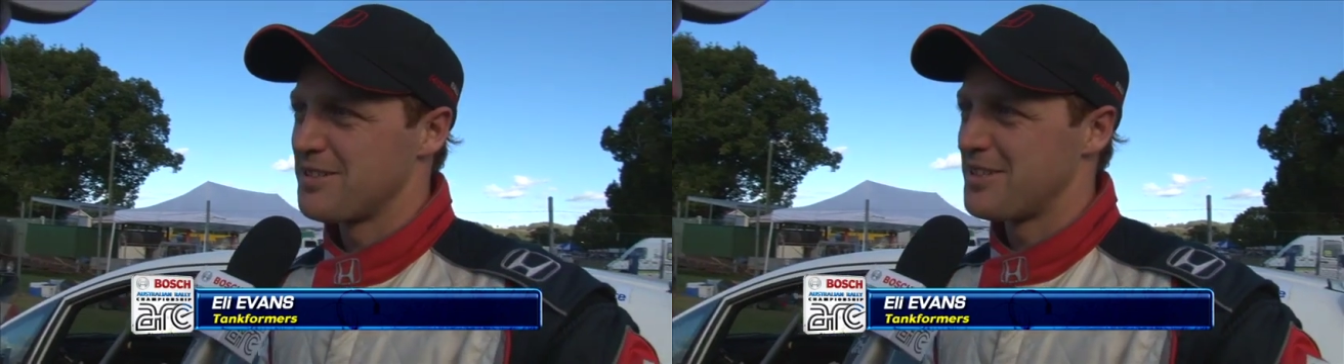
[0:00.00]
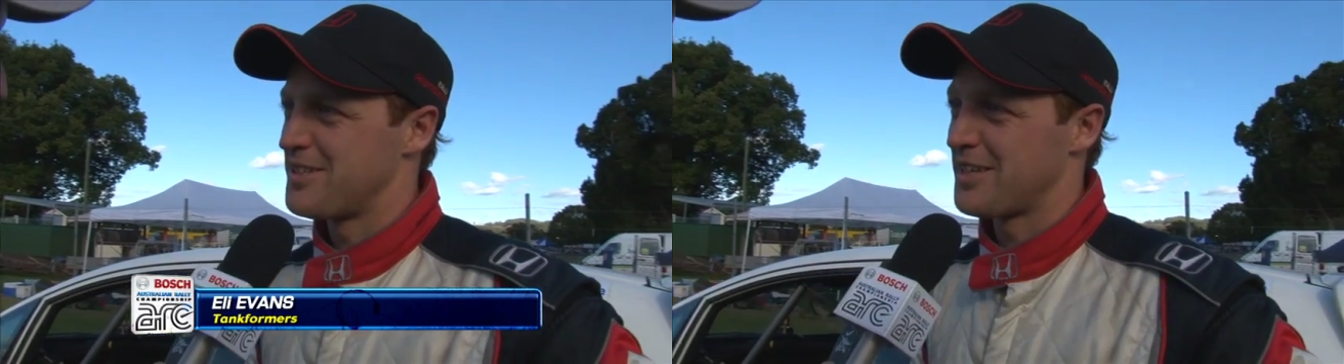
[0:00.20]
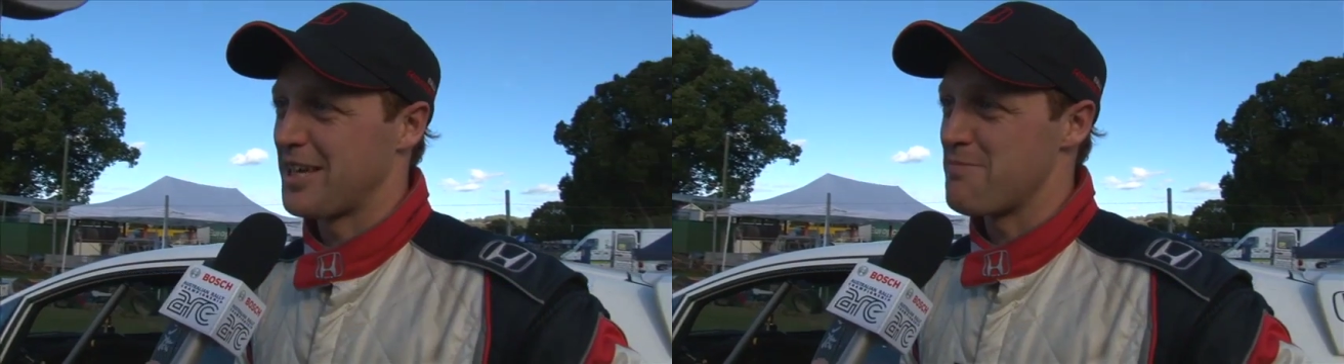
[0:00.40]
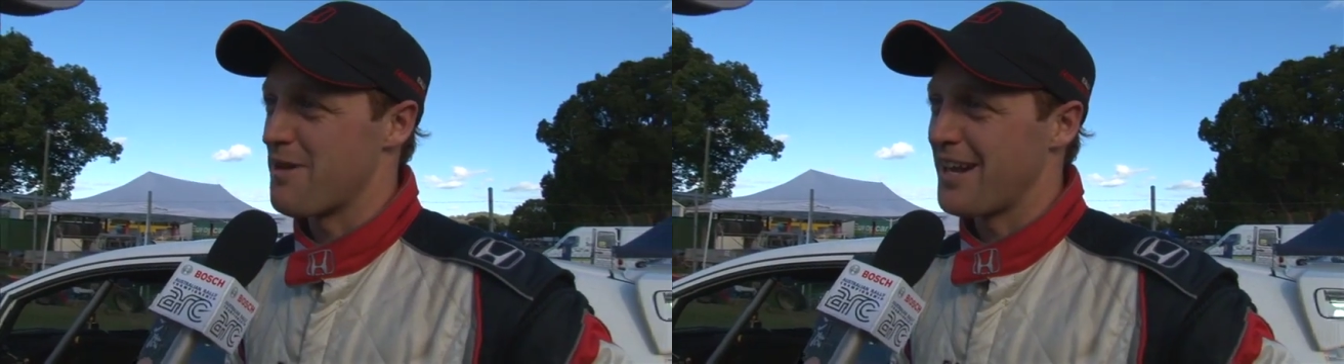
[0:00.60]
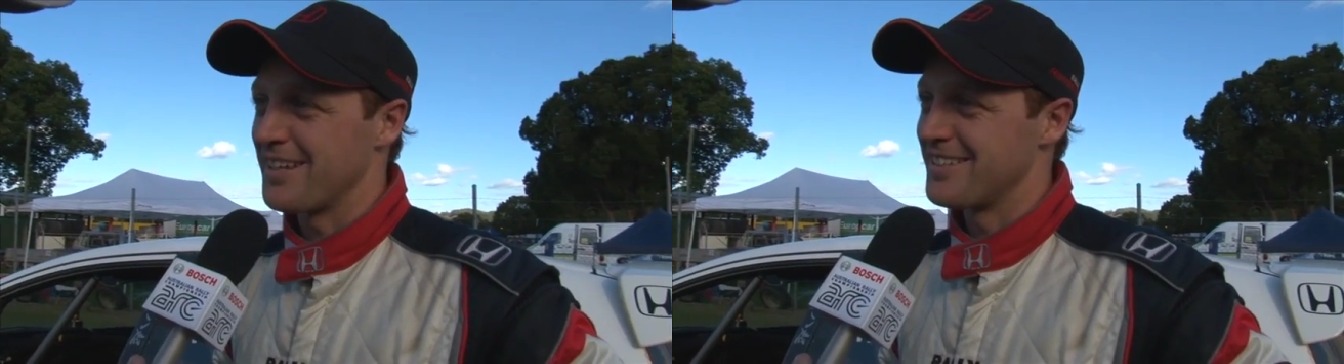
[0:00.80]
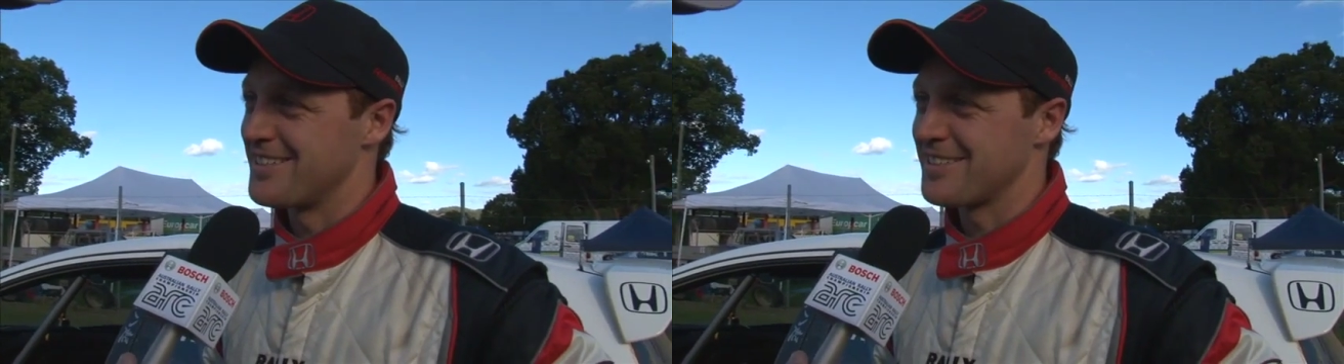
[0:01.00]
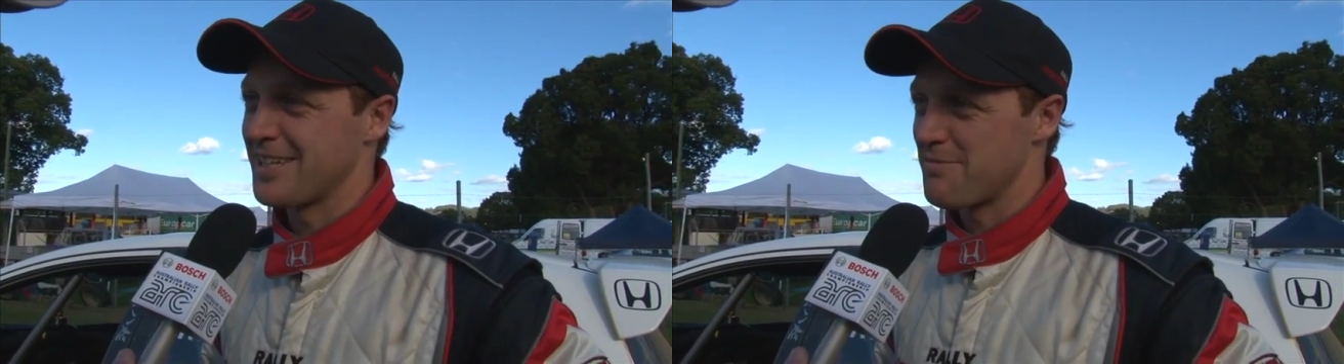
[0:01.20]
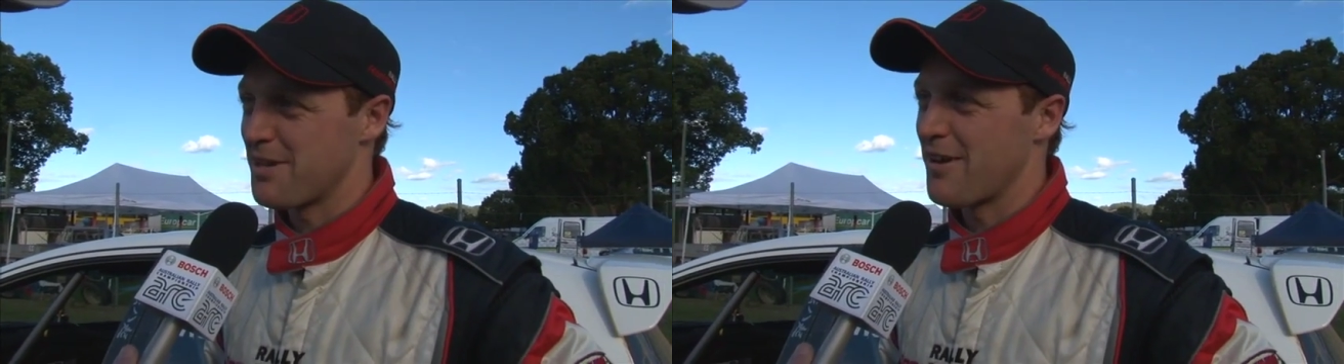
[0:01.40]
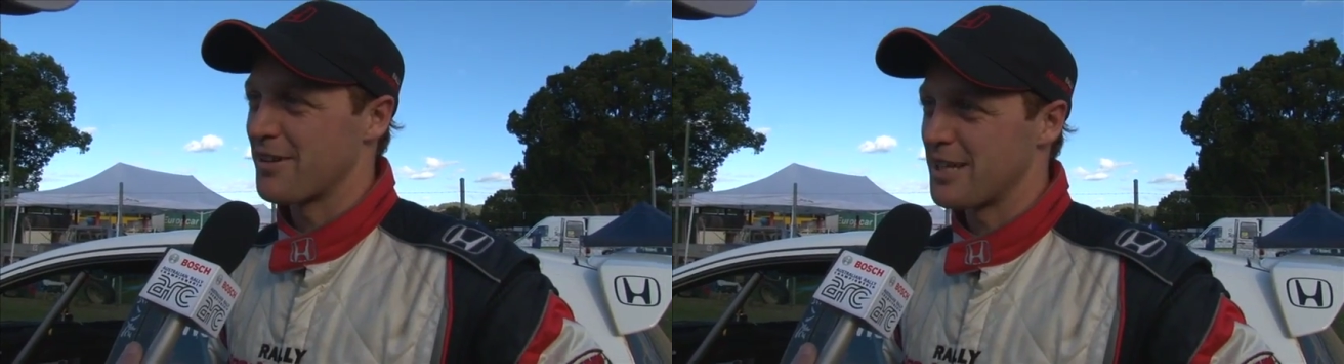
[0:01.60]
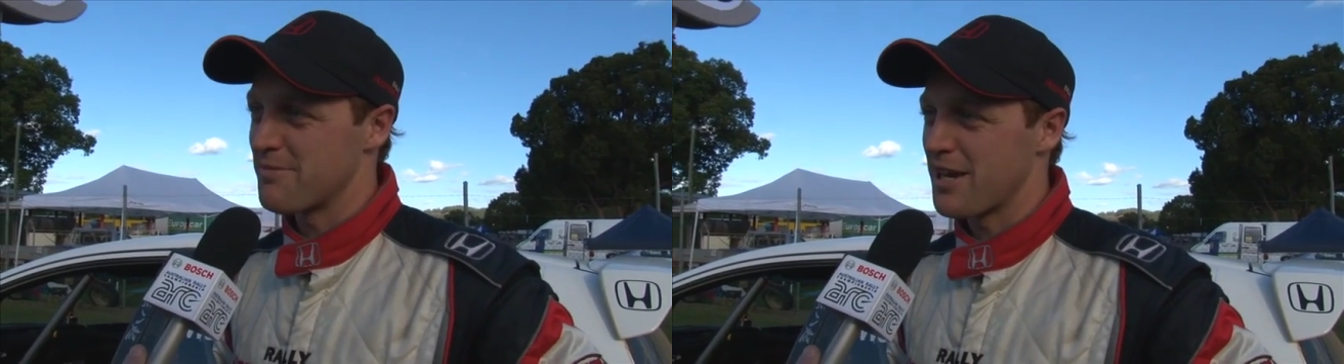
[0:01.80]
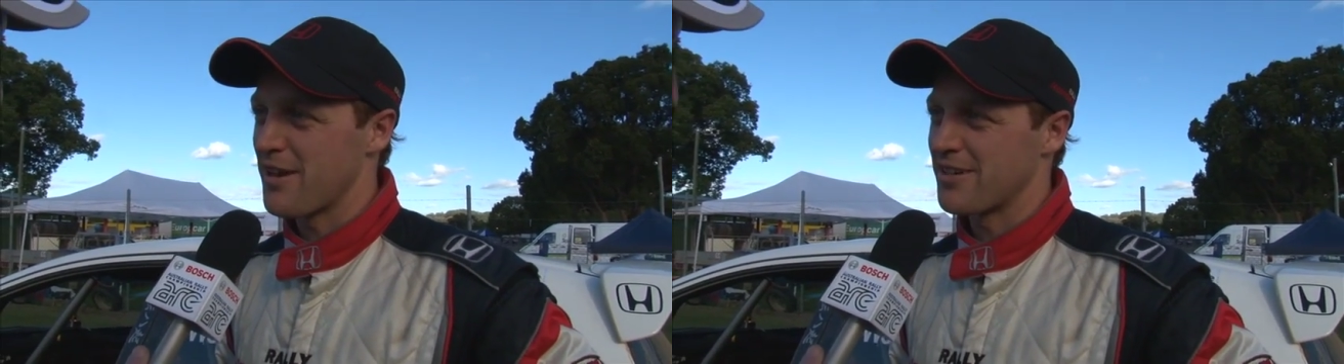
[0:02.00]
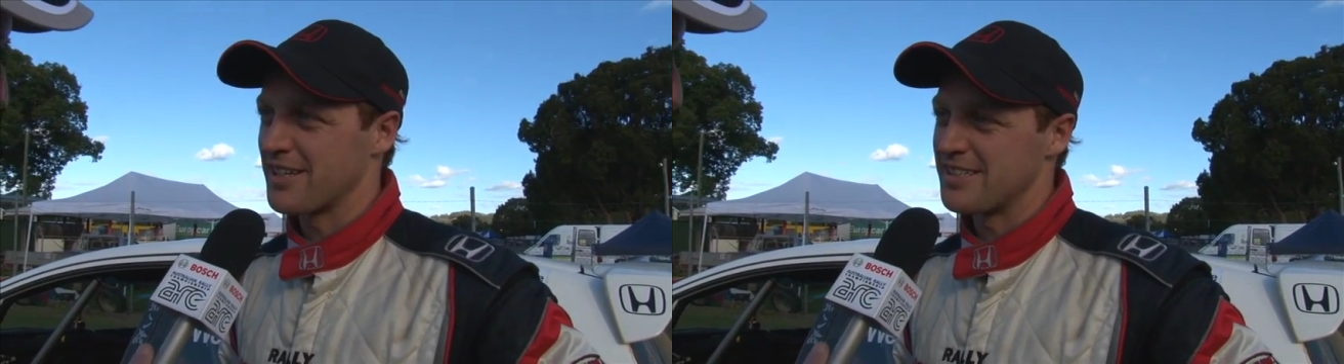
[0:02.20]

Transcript: just keep at it. Just keep going.